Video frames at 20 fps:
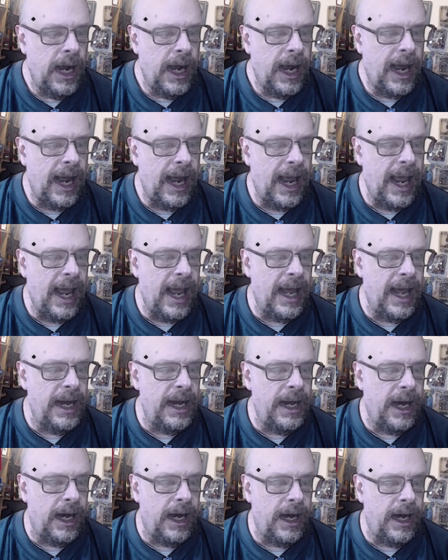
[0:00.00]
And
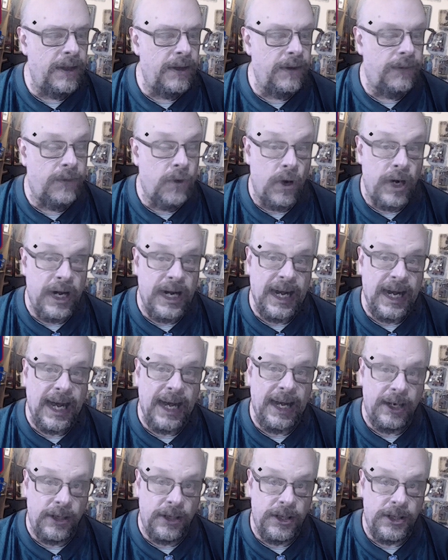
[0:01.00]
the
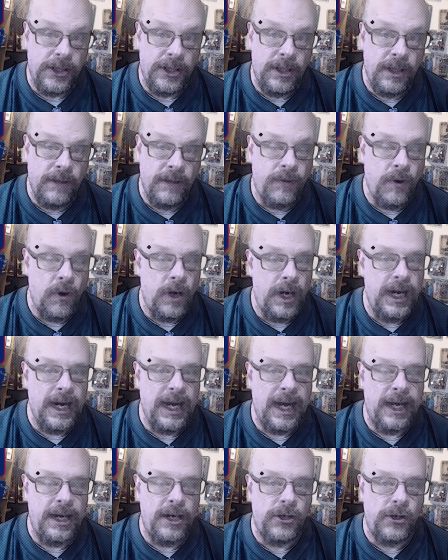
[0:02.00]
49ers. The
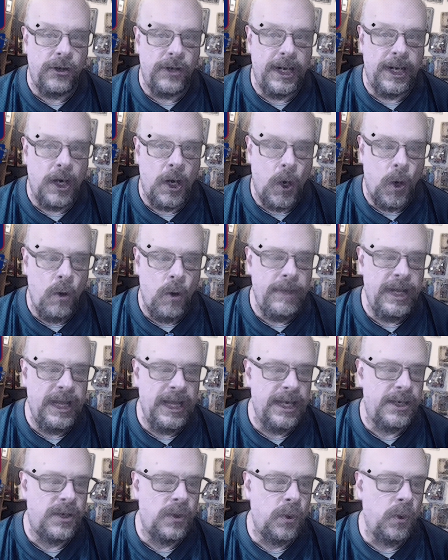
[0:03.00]
49ers are at home in
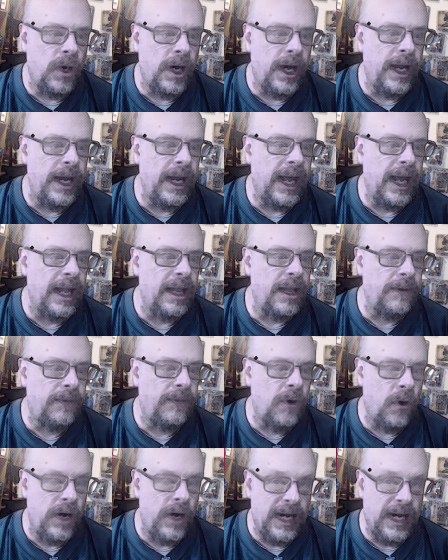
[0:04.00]
this one, and the
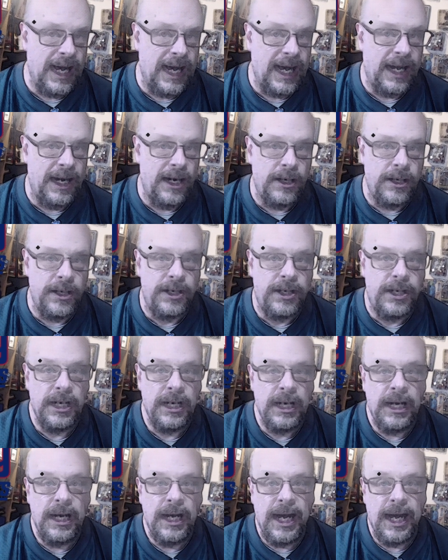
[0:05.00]
49ers,
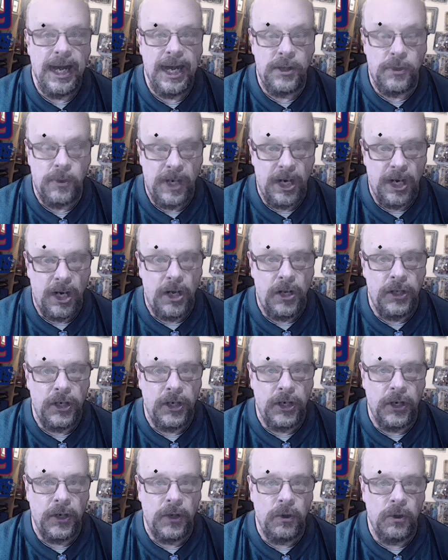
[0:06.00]
as we all
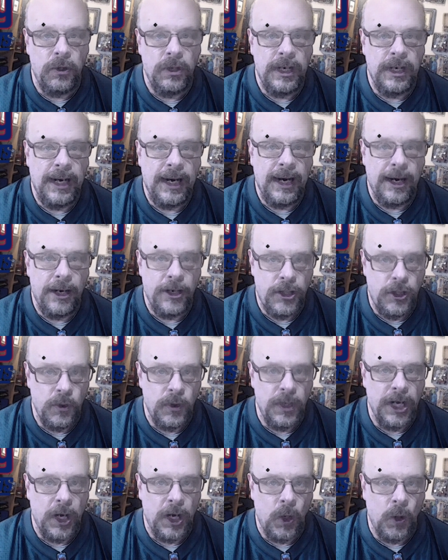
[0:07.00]
know, are
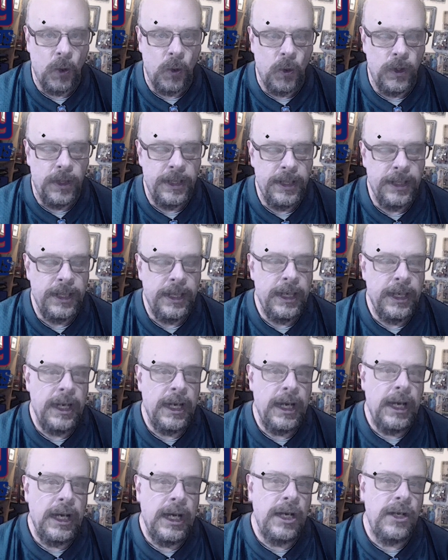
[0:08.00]
2-0.
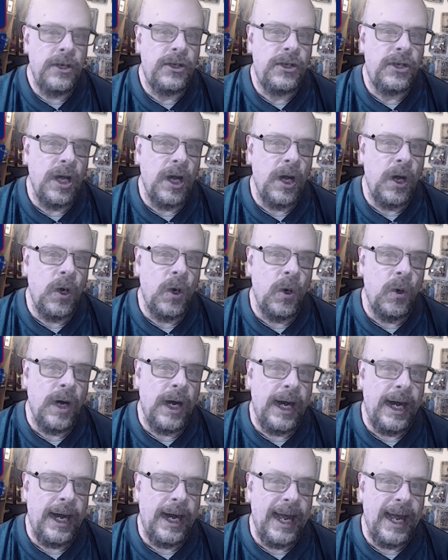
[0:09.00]
So,
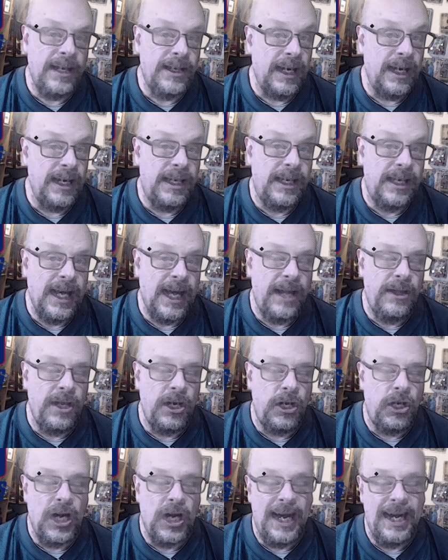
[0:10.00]
as I said, the
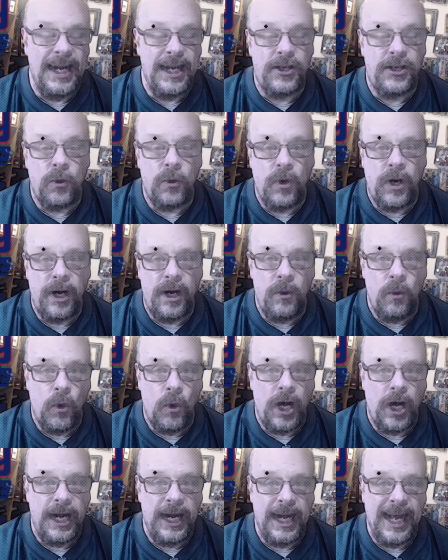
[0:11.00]
Giants are
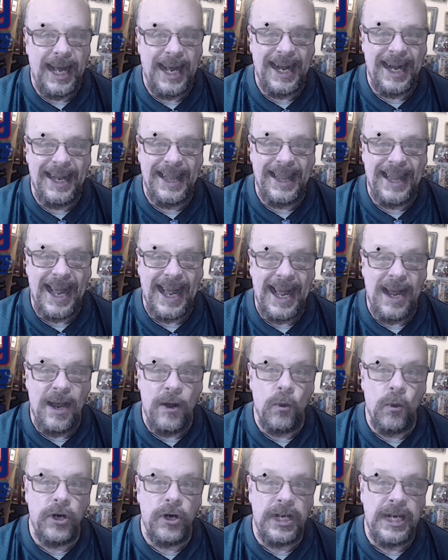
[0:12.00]
1-1, and they
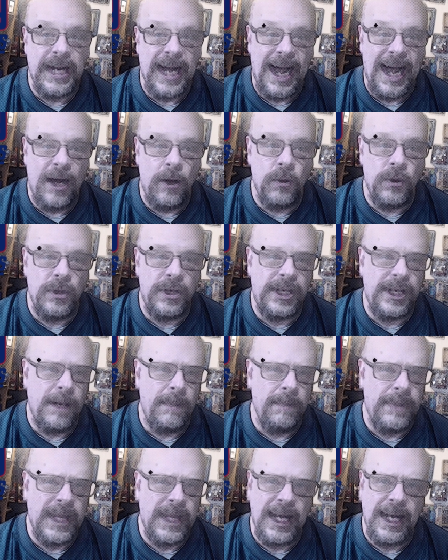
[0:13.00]
were down
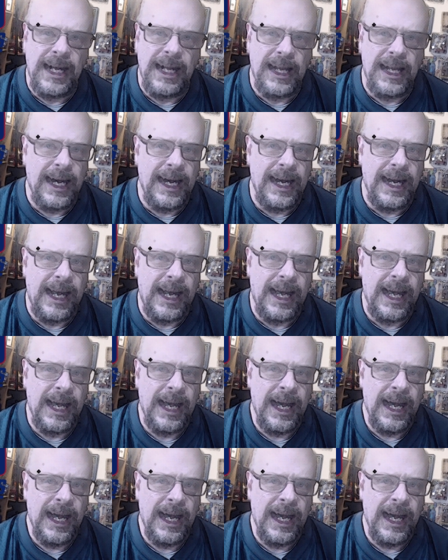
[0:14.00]
something like